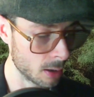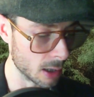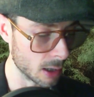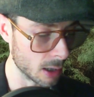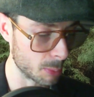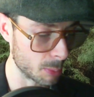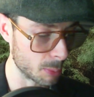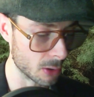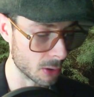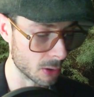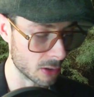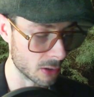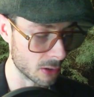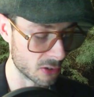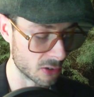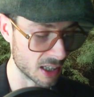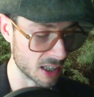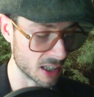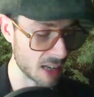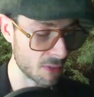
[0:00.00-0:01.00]
experienced
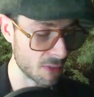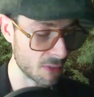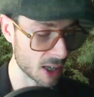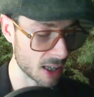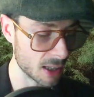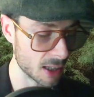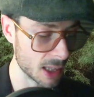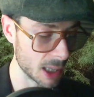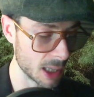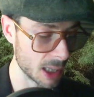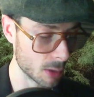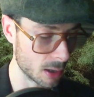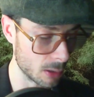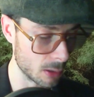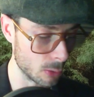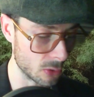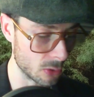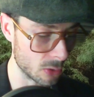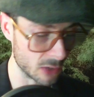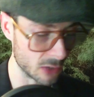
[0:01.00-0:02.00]
significantly
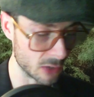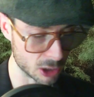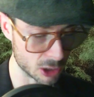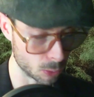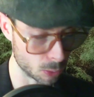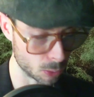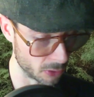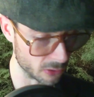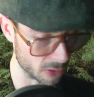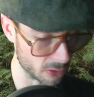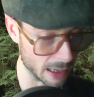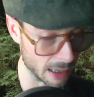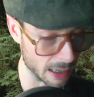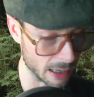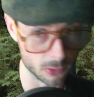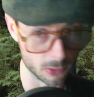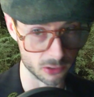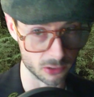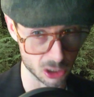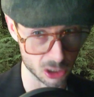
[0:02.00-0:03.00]
reduced sexual desire
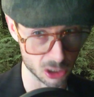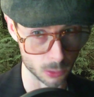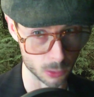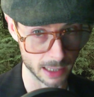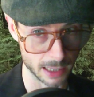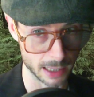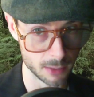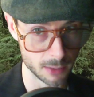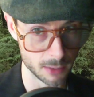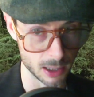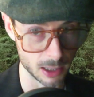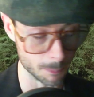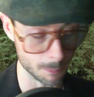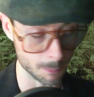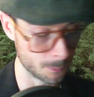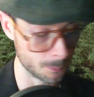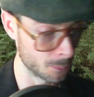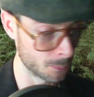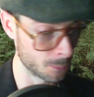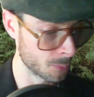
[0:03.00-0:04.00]
and sexual activity.
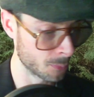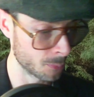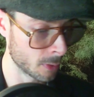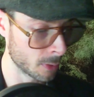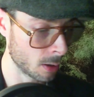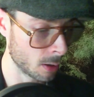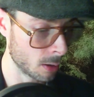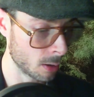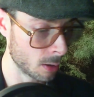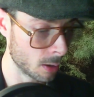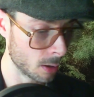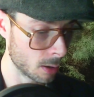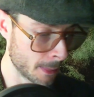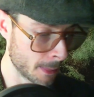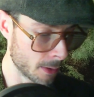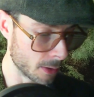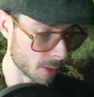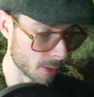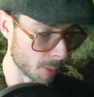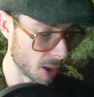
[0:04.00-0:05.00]

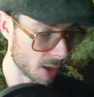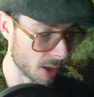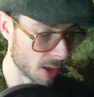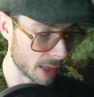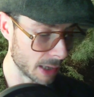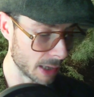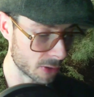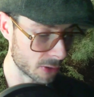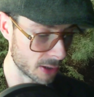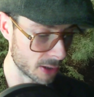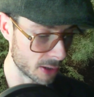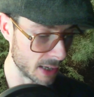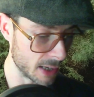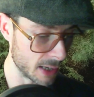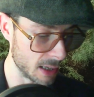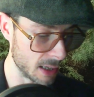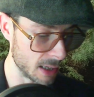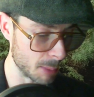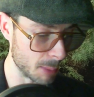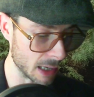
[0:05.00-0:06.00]
The
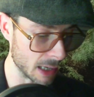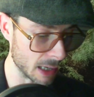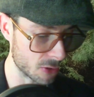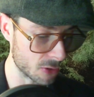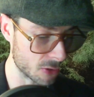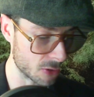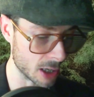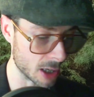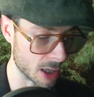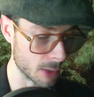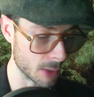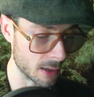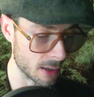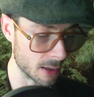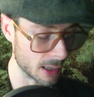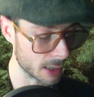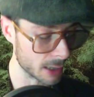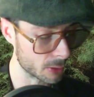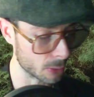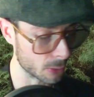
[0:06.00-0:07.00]
polyester-containing pants generated
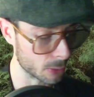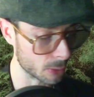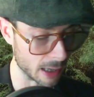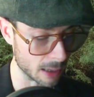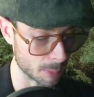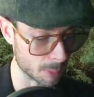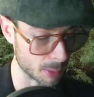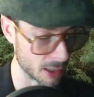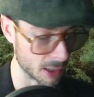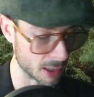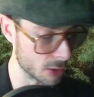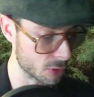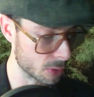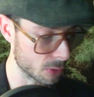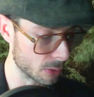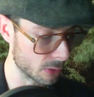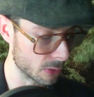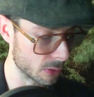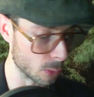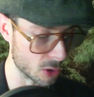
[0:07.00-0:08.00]
electrostatic
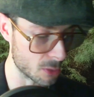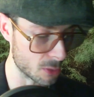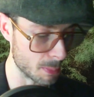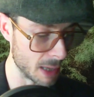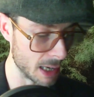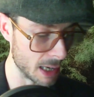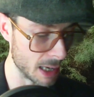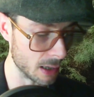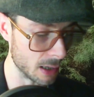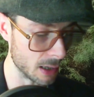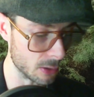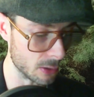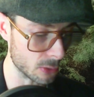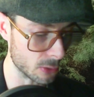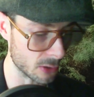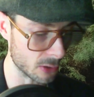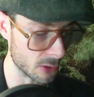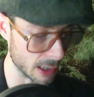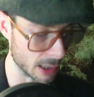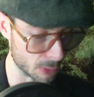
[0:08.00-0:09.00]
potentials, which may
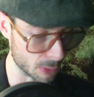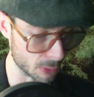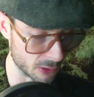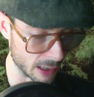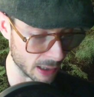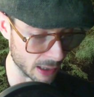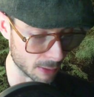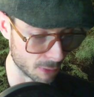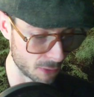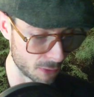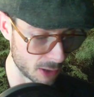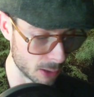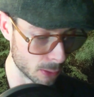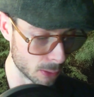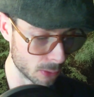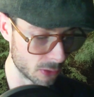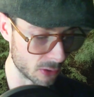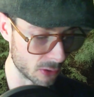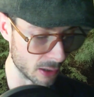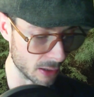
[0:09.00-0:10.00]
induce electrostatic
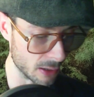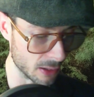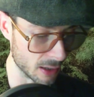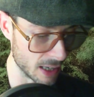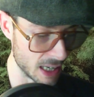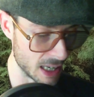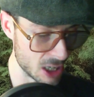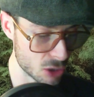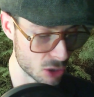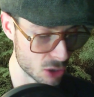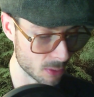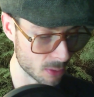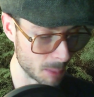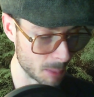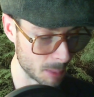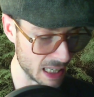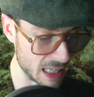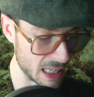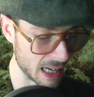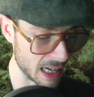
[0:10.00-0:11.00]
fields in the
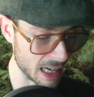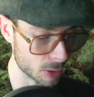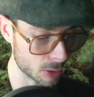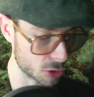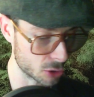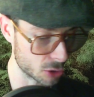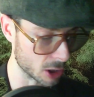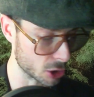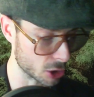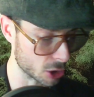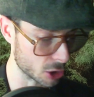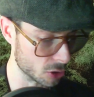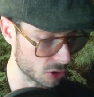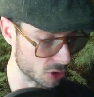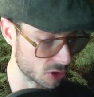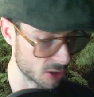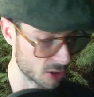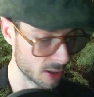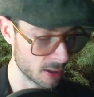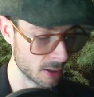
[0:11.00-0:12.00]
intrapenile
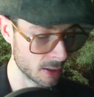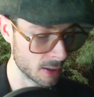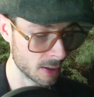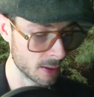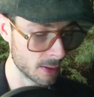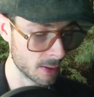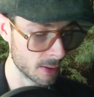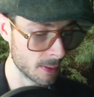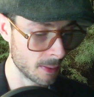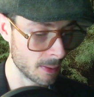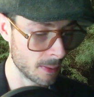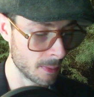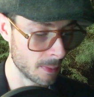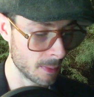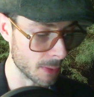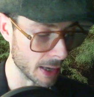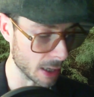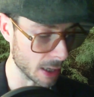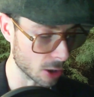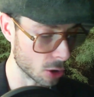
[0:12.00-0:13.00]
structures
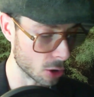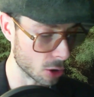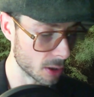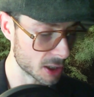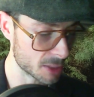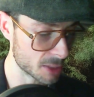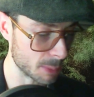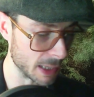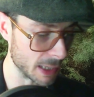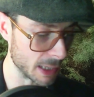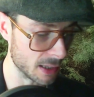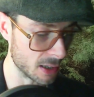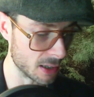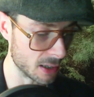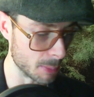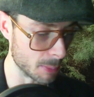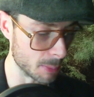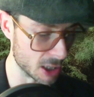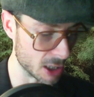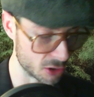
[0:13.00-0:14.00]
and could explain the
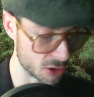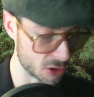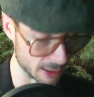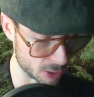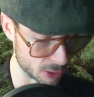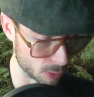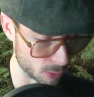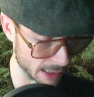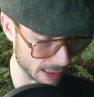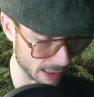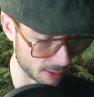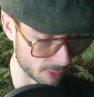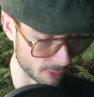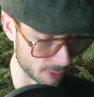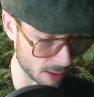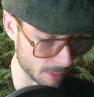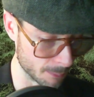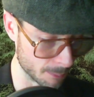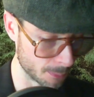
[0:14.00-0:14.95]
diminished sexual activity.